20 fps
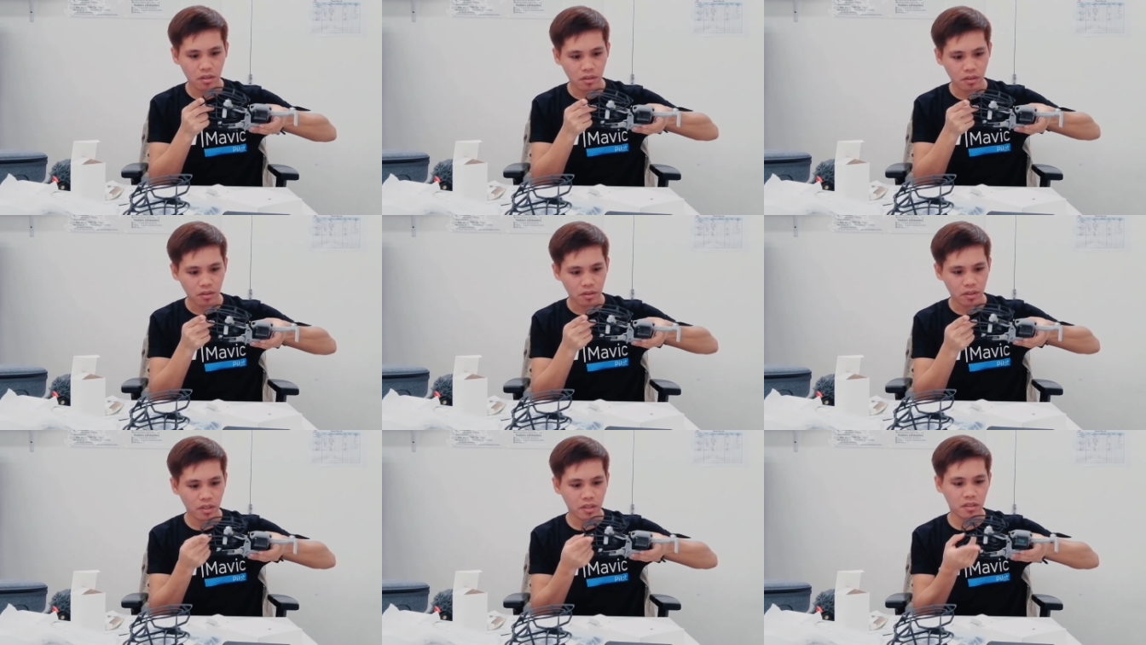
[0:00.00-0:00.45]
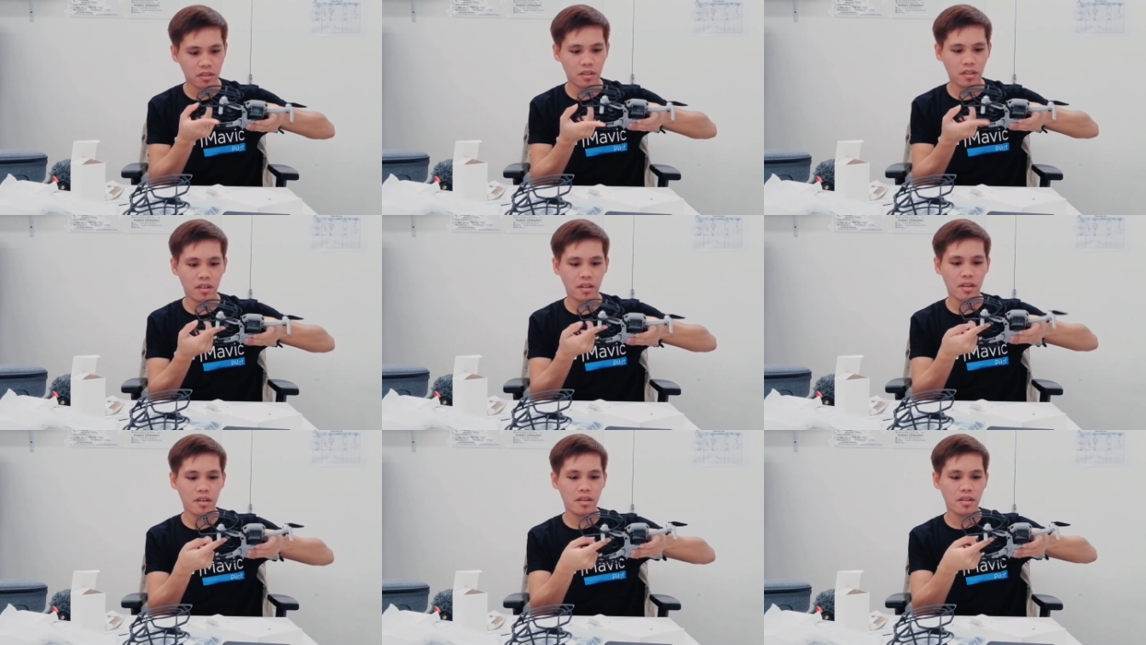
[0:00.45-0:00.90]
Right,
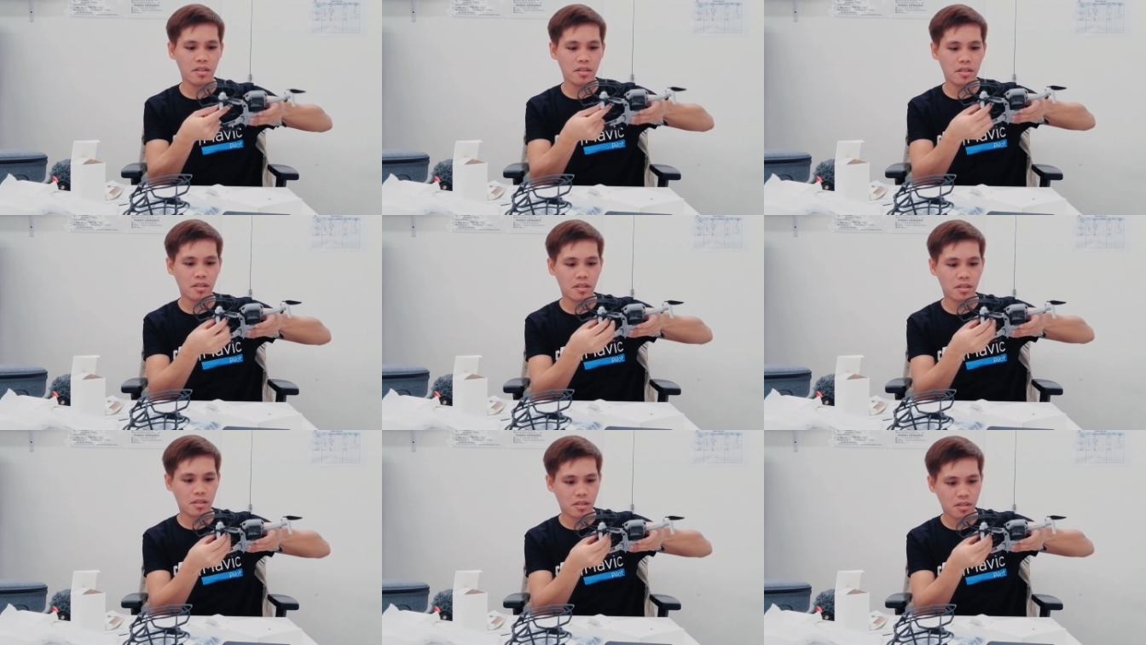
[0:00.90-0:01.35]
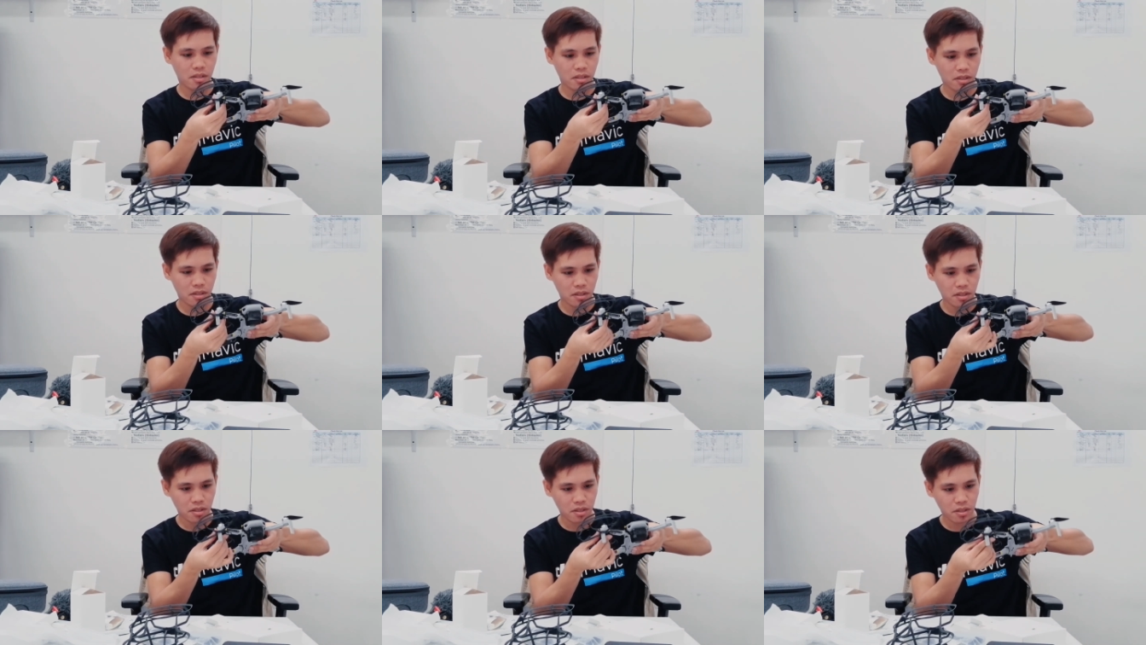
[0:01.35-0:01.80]
guys,
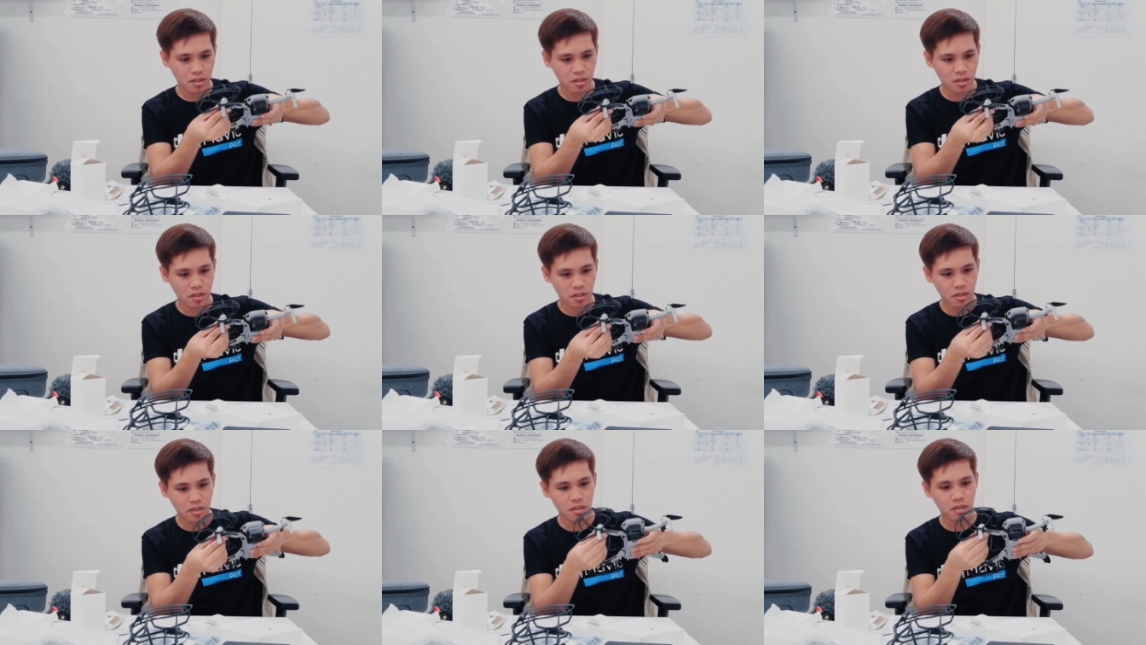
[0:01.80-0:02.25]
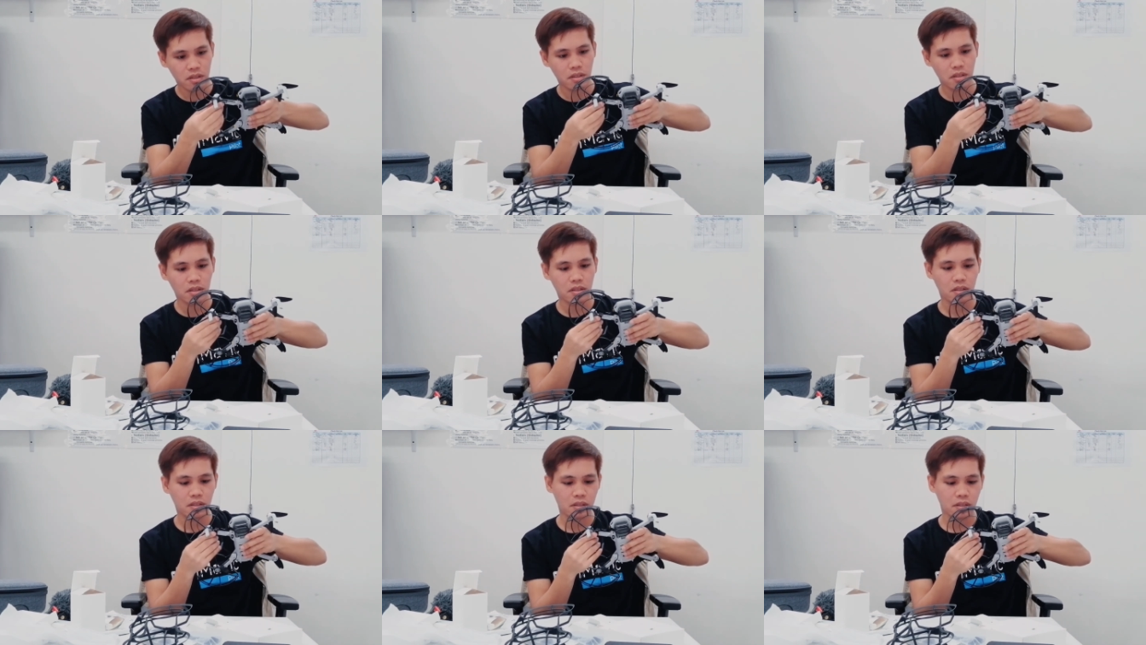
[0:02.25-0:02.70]

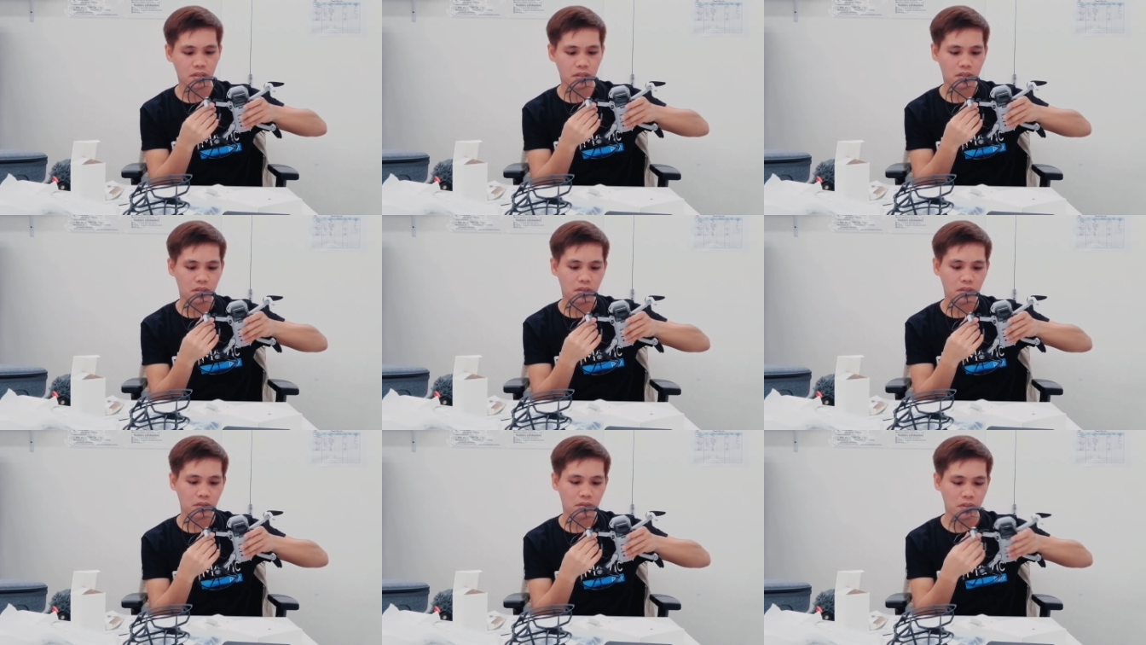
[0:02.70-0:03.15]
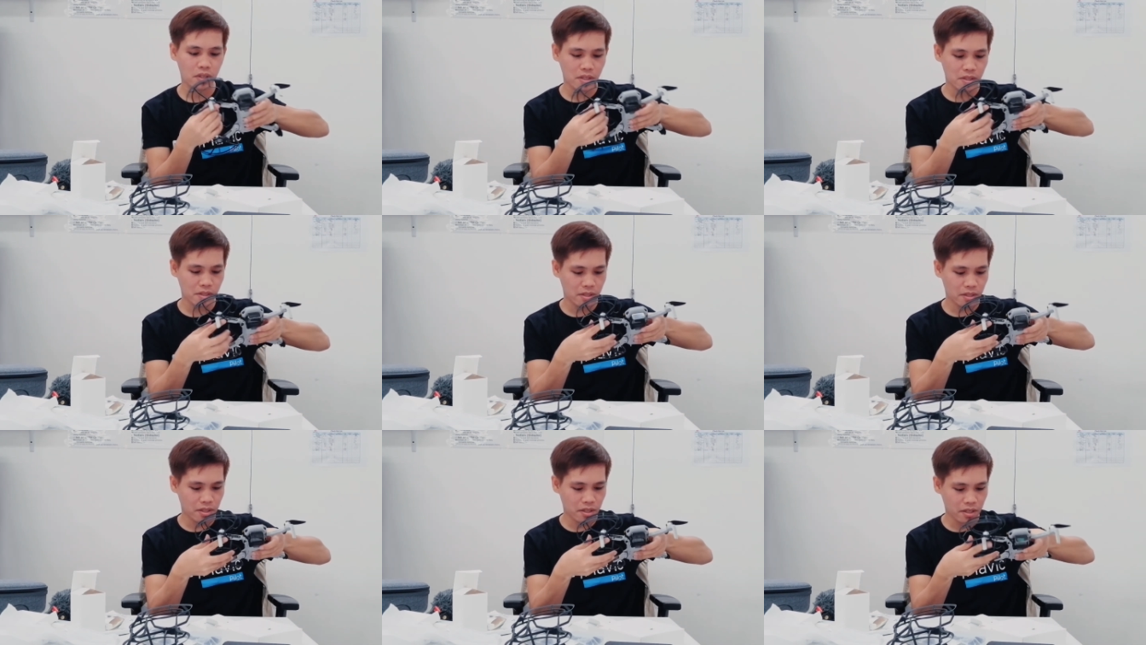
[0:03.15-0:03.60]
so
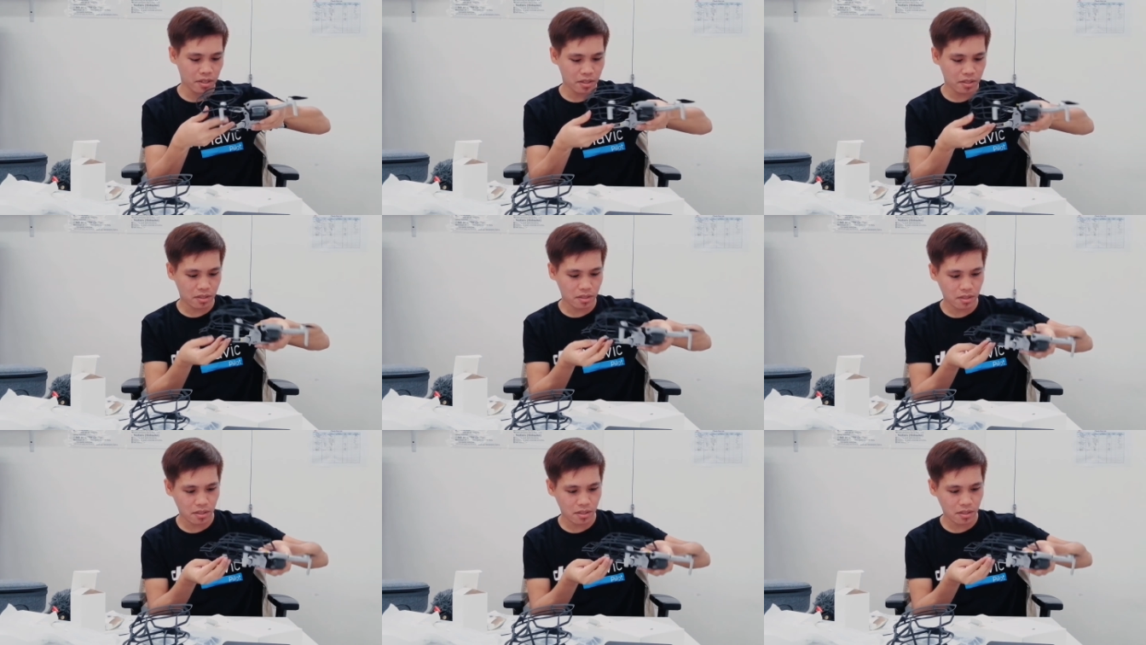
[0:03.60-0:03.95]
that's it.